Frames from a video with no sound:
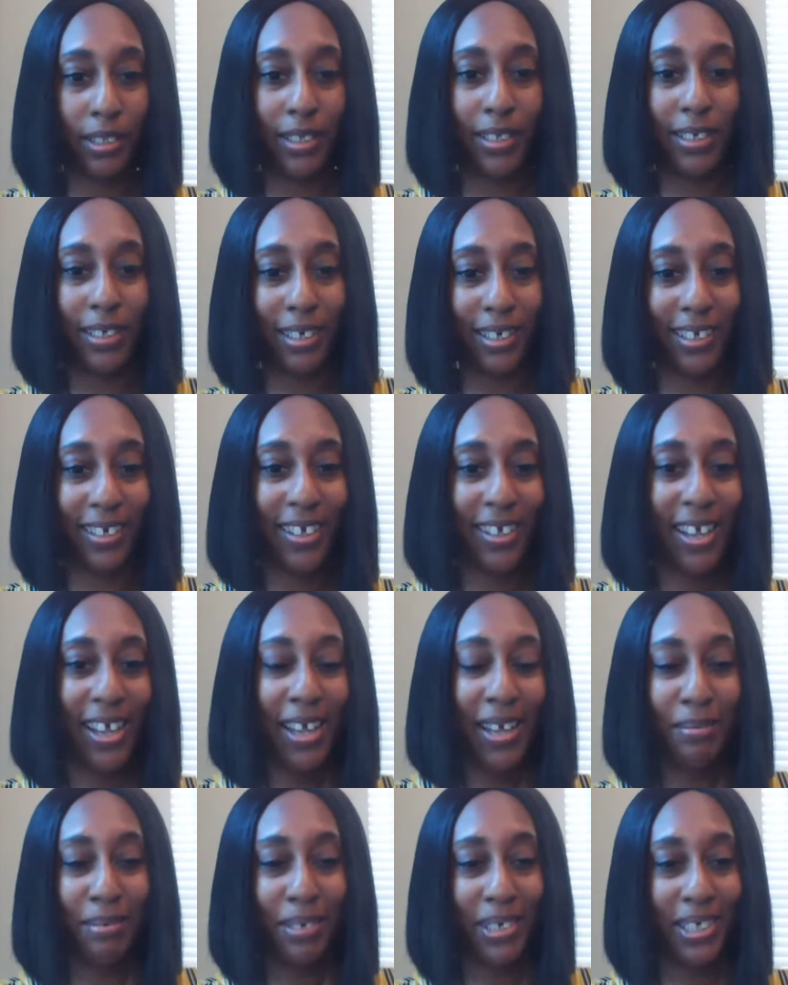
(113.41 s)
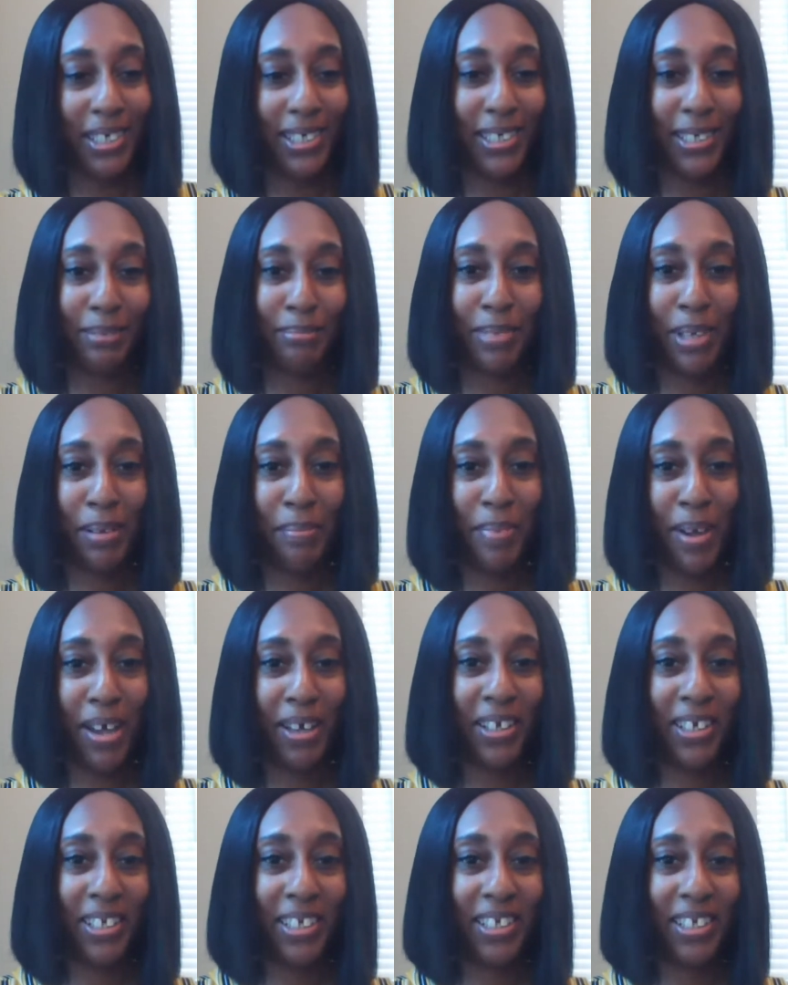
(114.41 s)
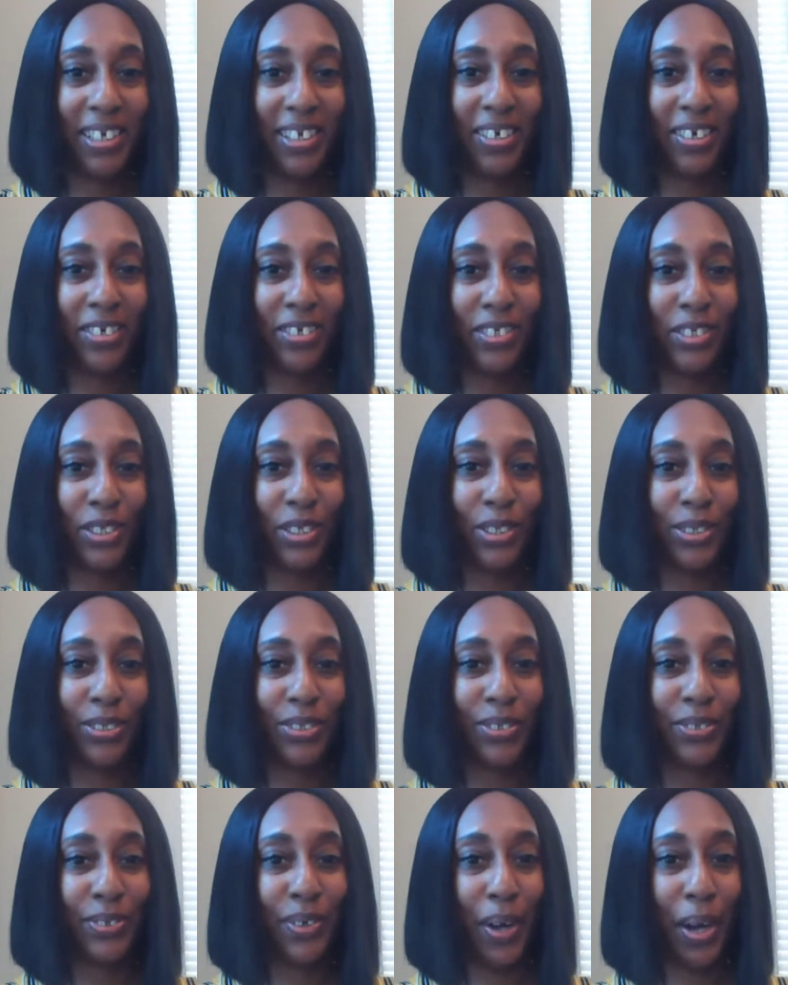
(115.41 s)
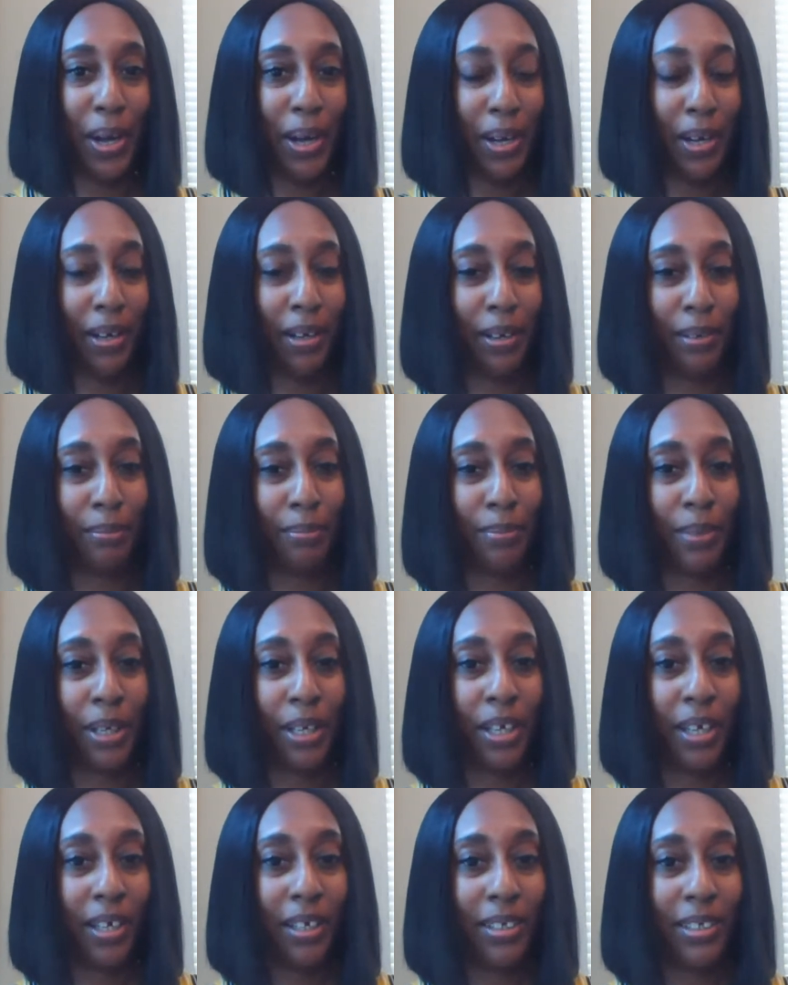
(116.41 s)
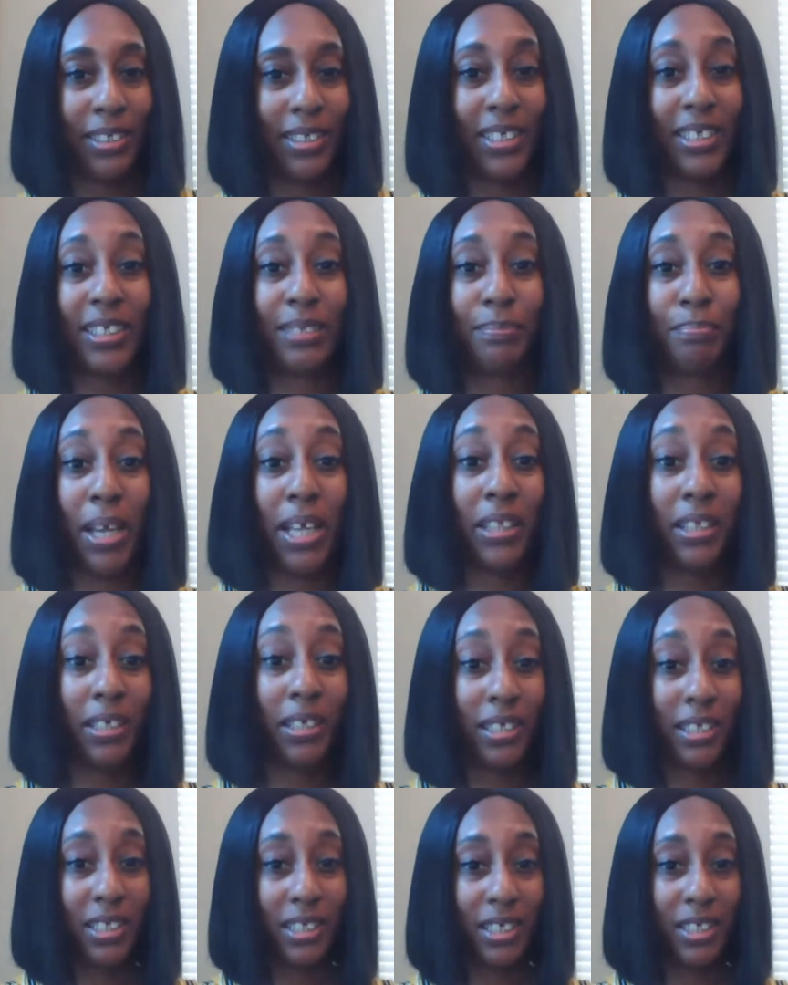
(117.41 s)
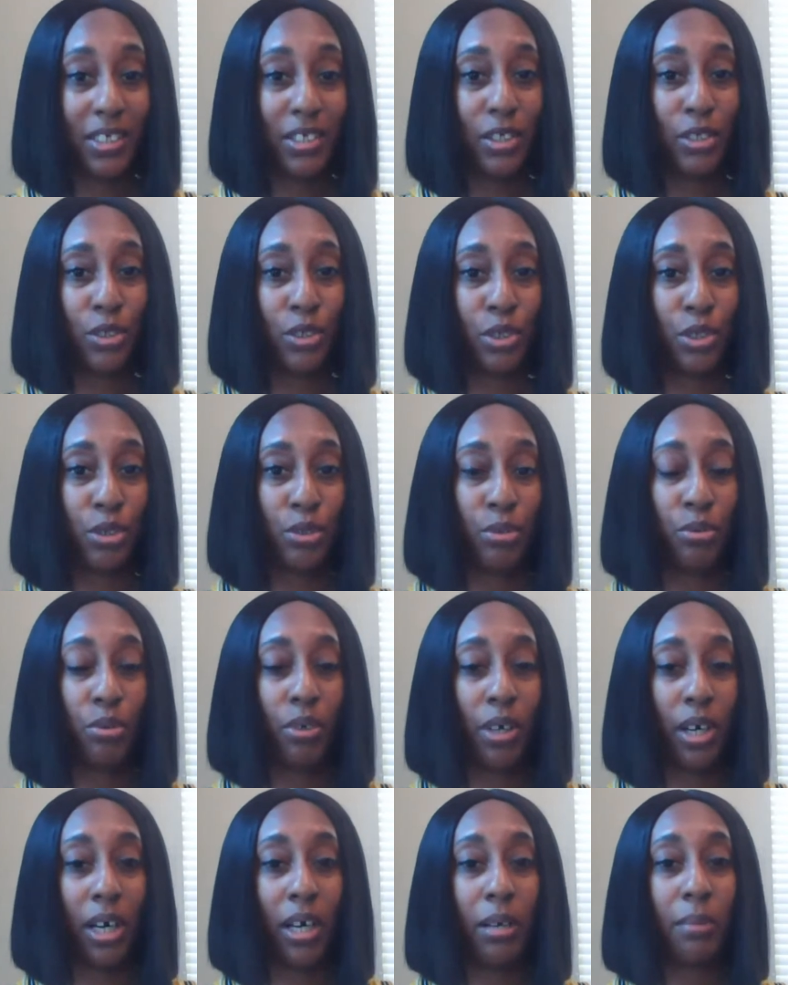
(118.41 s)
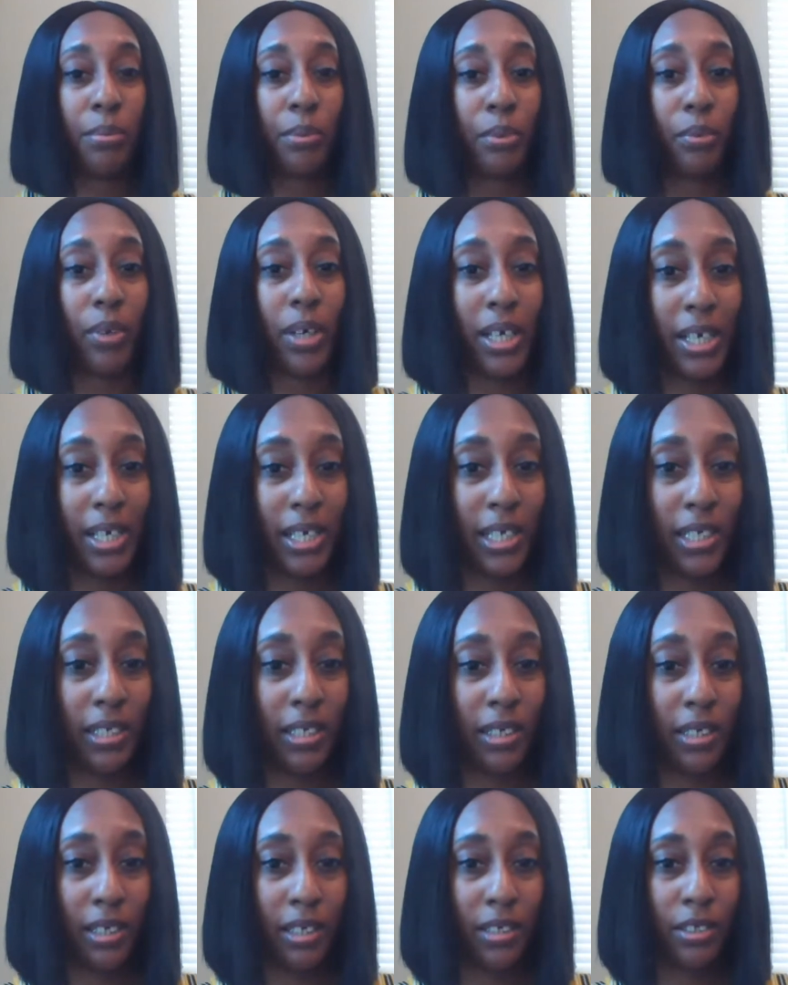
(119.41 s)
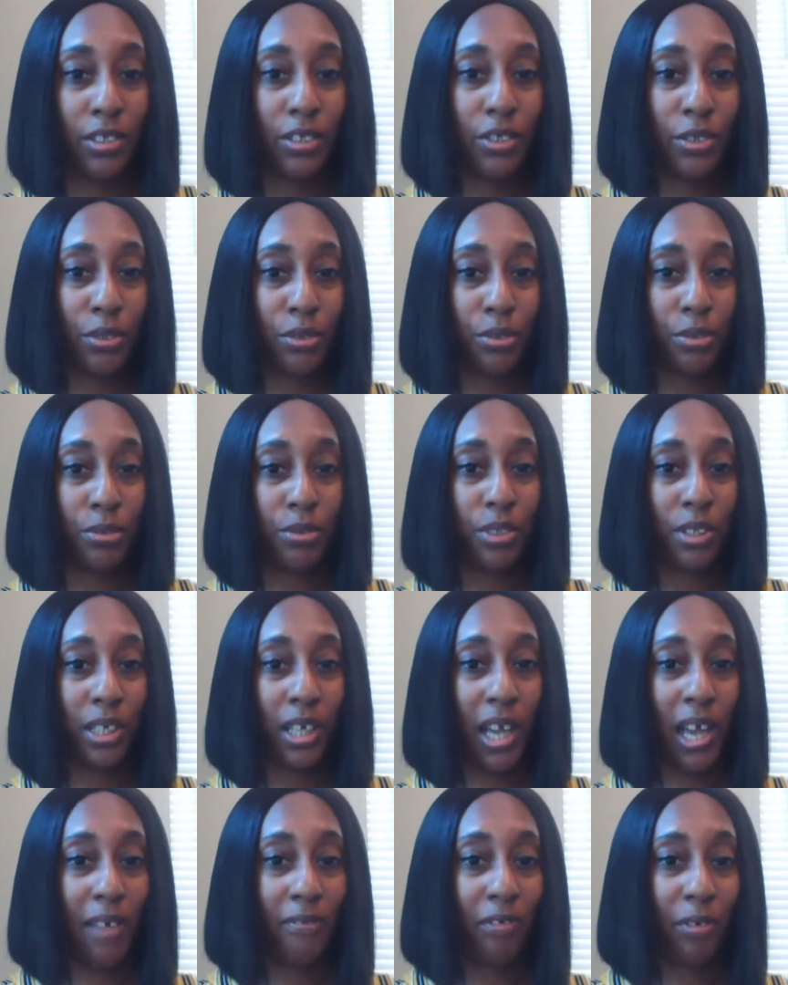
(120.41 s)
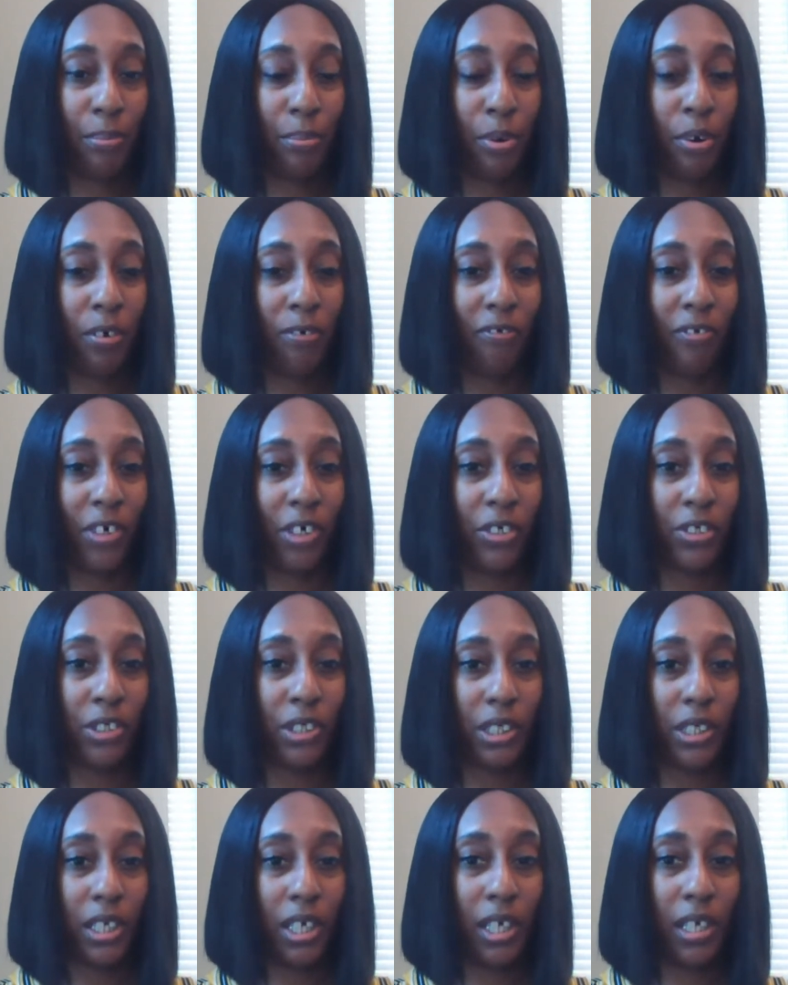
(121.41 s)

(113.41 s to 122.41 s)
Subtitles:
But it took me about a year to just make the decision to upgrade to the Canva Pro version.